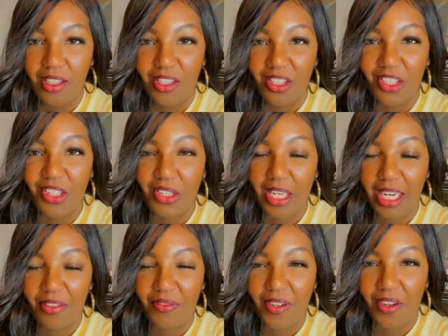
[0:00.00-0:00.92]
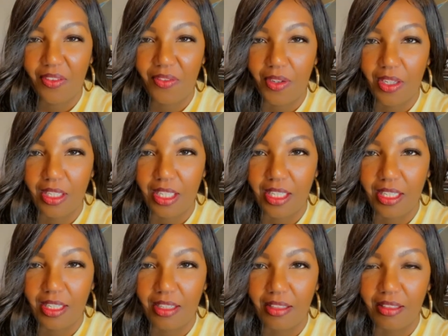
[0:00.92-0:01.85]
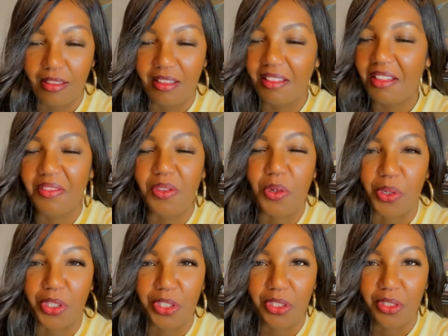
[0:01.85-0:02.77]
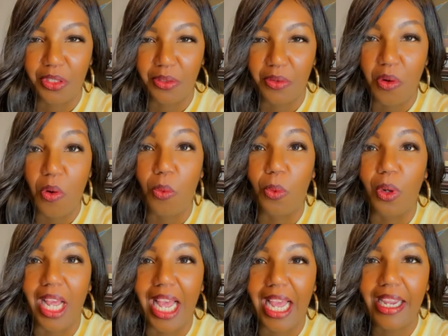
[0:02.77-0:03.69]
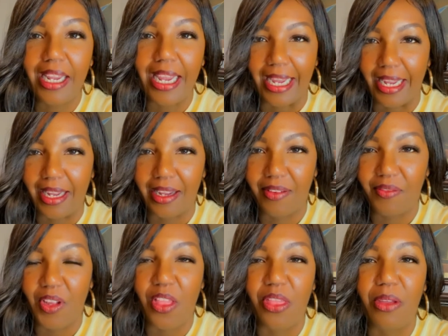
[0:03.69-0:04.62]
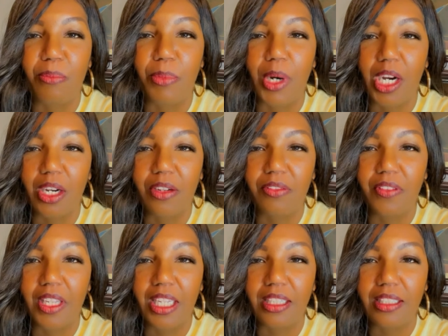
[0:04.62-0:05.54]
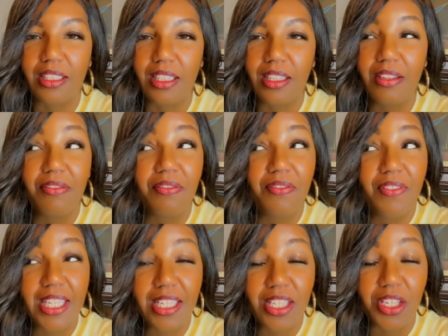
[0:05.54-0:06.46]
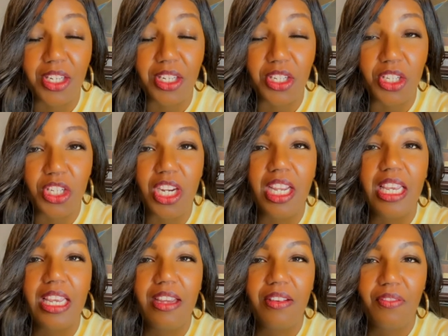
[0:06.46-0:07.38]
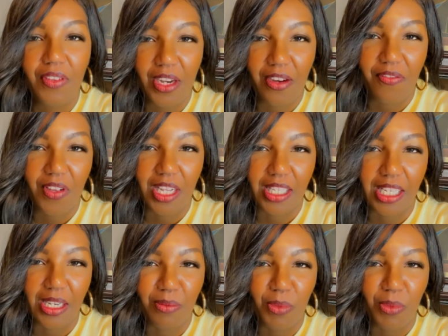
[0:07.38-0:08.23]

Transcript: Do you like Farrah Fawcett? Of course you do. Well, I have the perfect vintage Farrah Fawcett